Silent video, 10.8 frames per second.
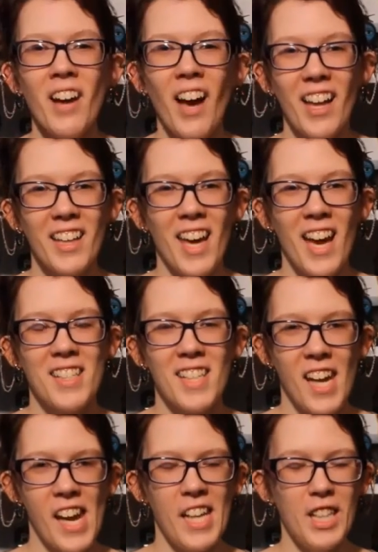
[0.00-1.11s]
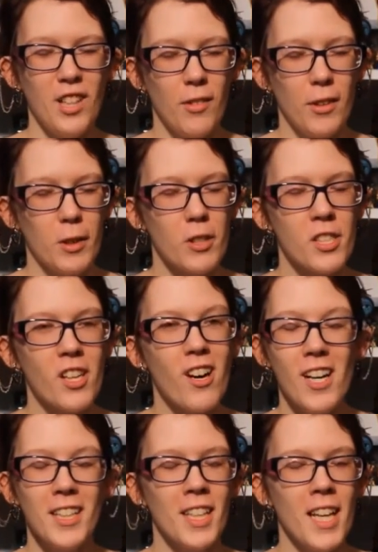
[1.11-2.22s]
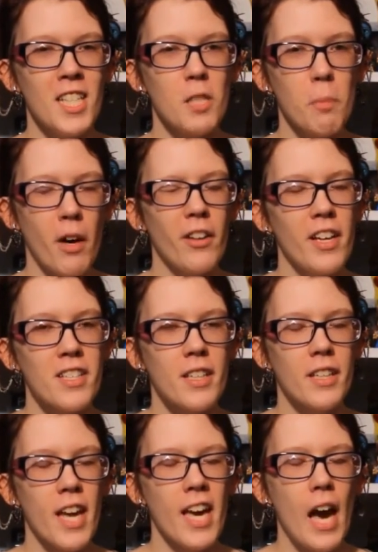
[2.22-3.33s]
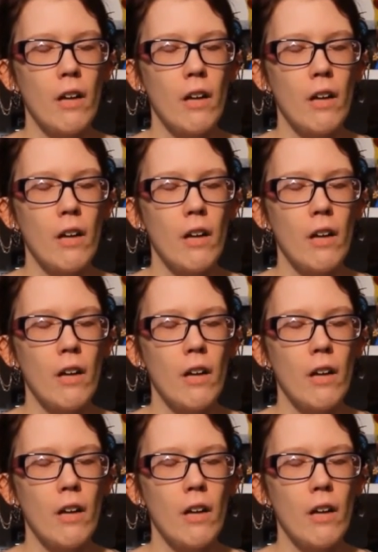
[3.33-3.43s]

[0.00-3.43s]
Alley Cats and you viewers. On today's Spotlight Sunday,